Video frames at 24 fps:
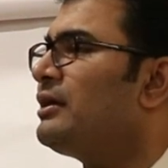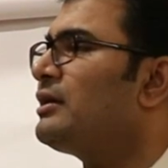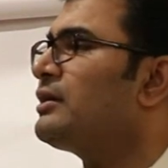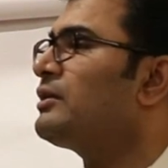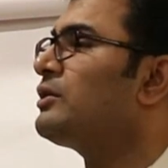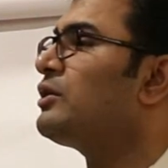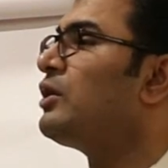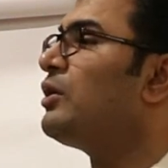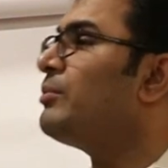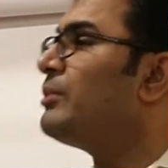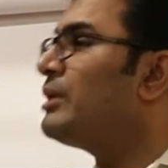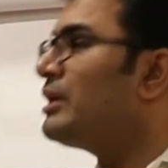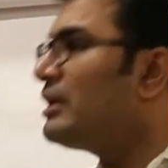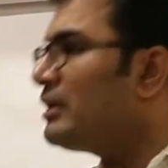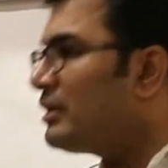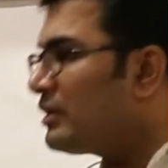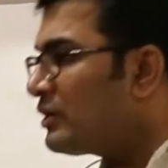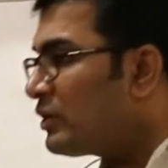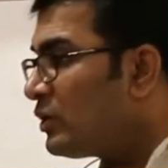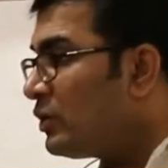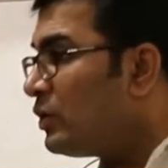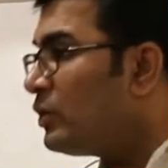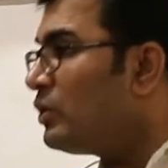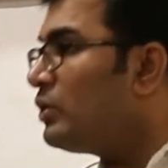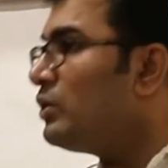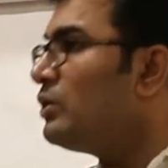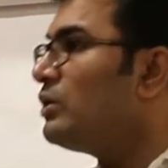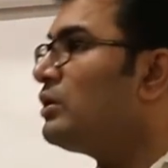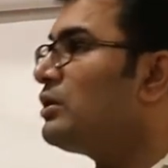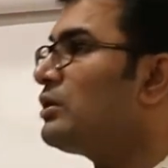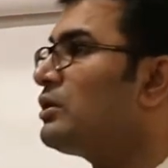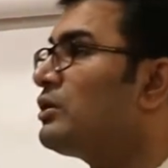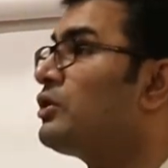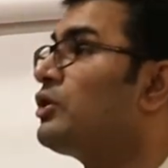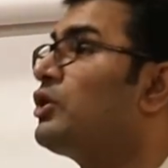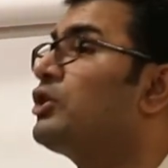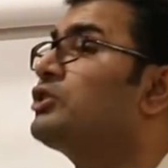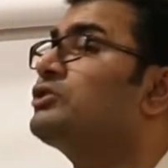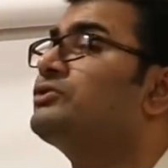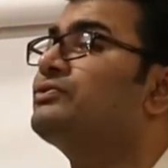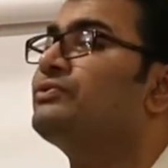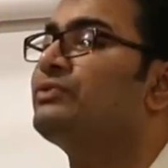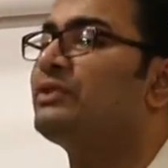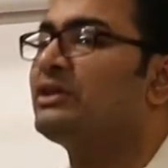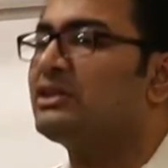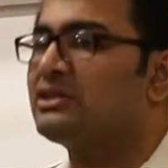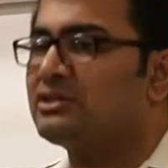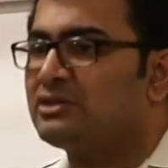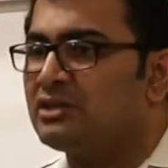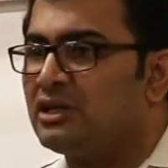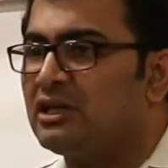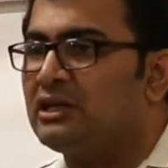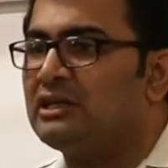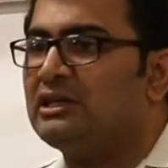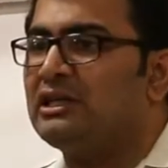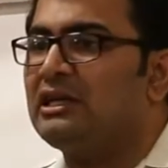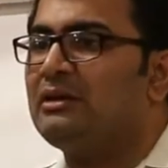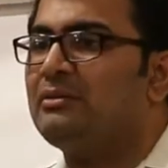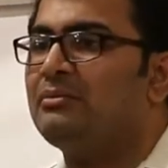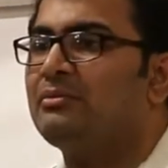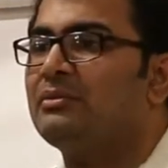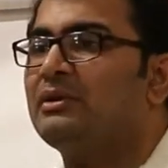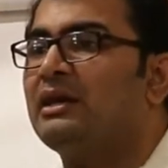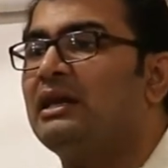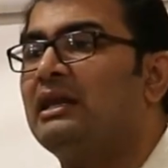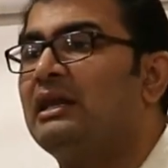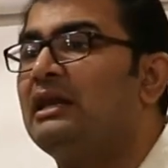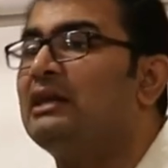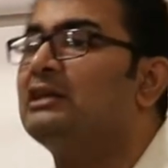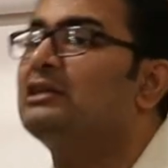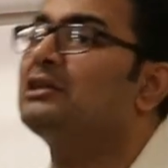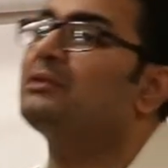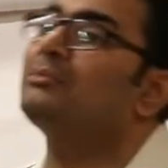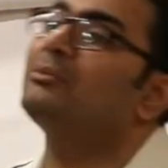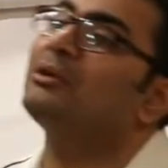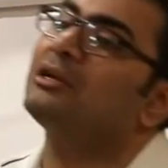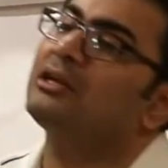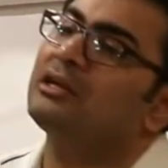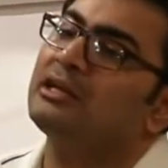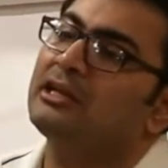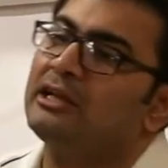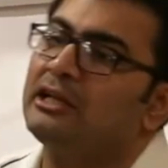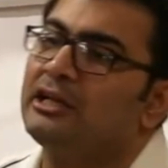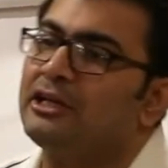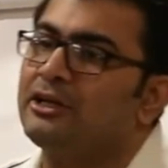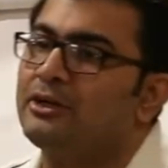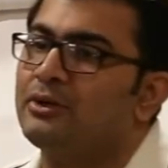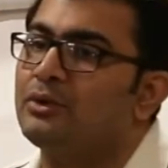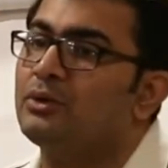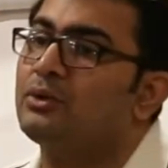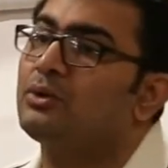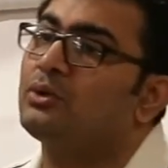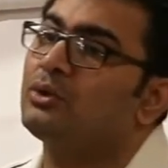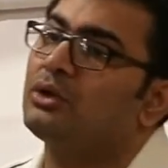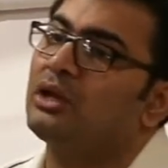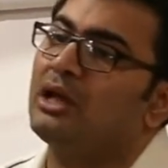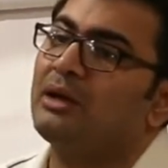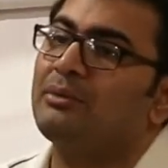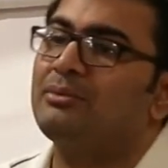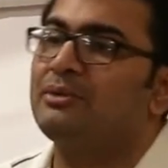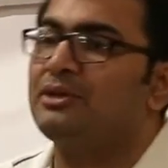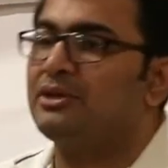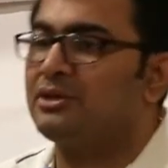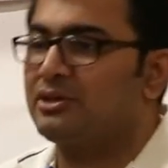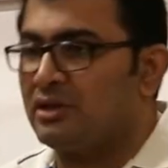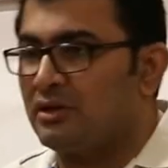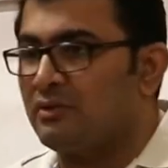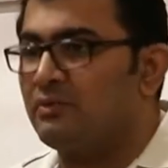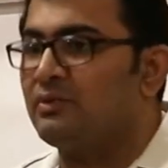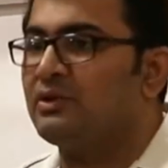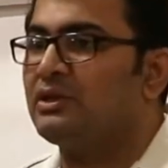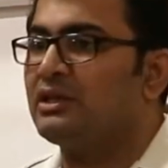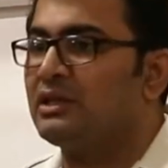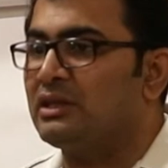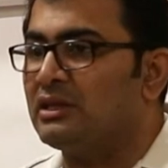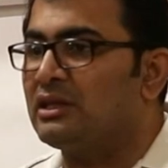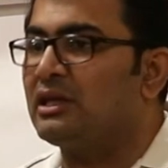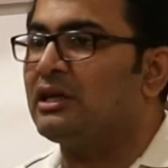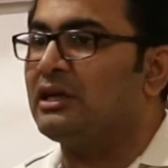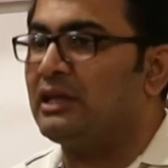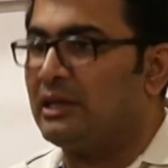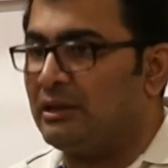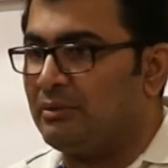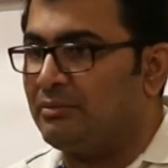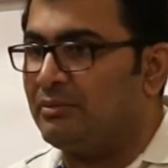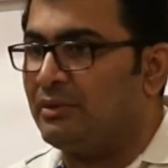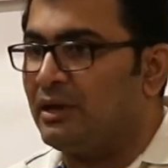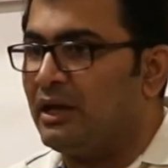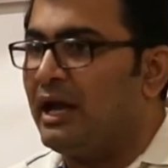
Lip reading: common goal, cross-functional team can ultimately lead to collaboration within the team,